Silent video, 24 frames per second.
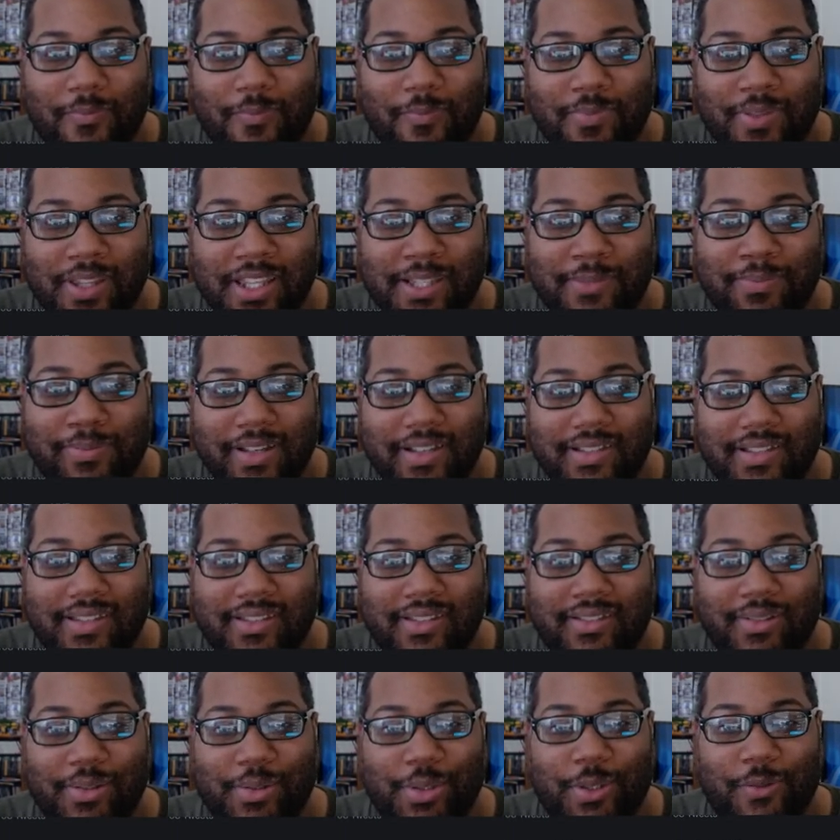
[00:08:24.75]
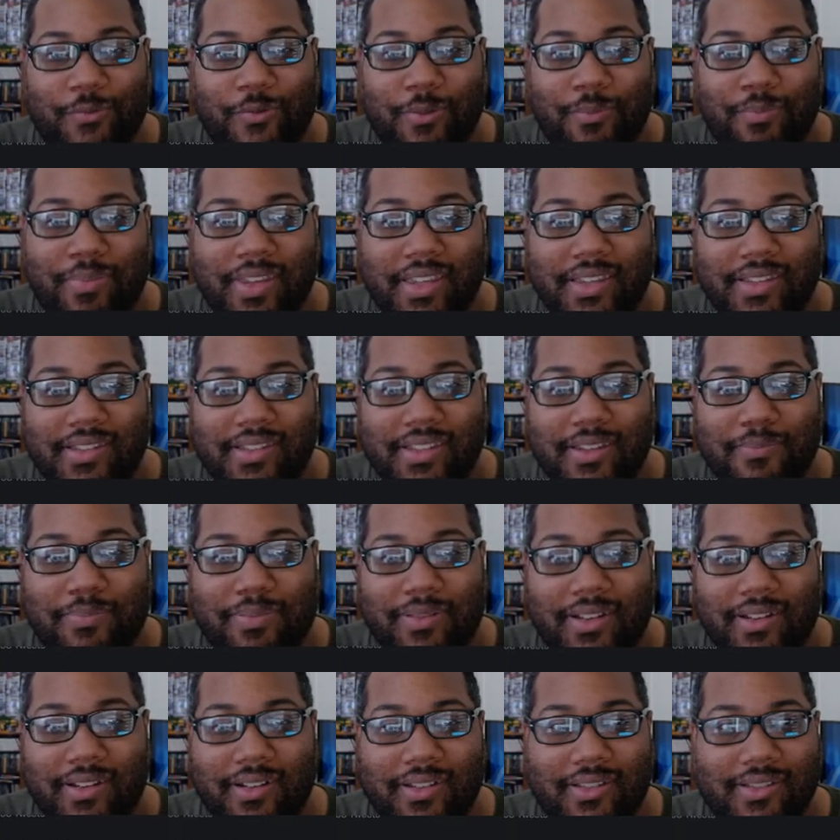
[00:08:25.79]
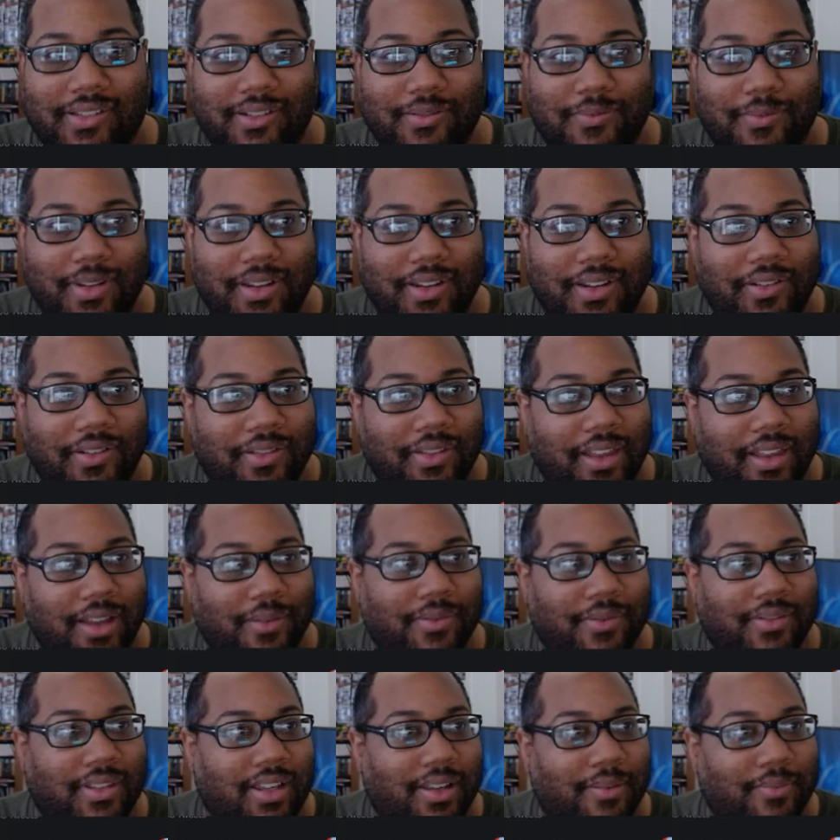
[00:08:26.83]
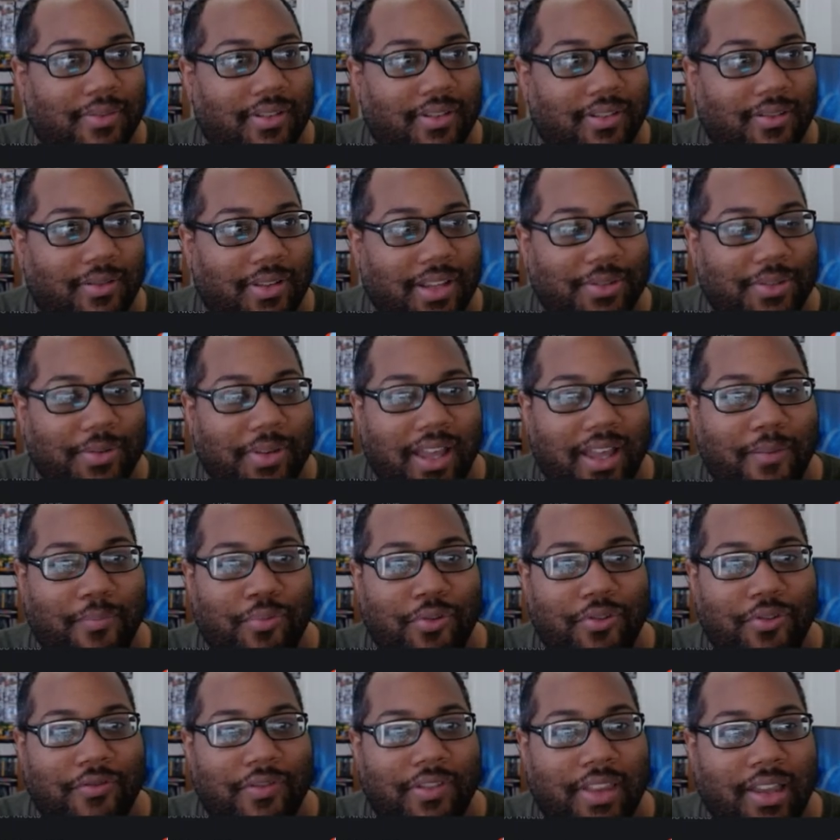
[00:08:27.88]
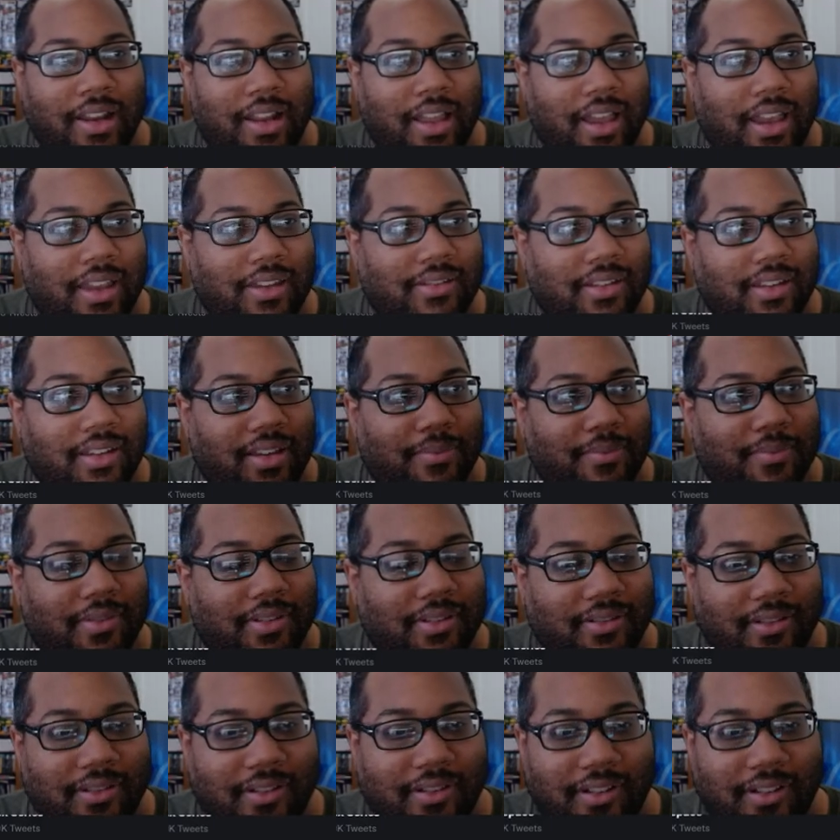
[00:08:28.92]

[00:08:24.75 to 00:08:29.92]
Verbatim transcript: These places are exclusive for PC players, so we know that was happening. At least we got proof of that actually happening.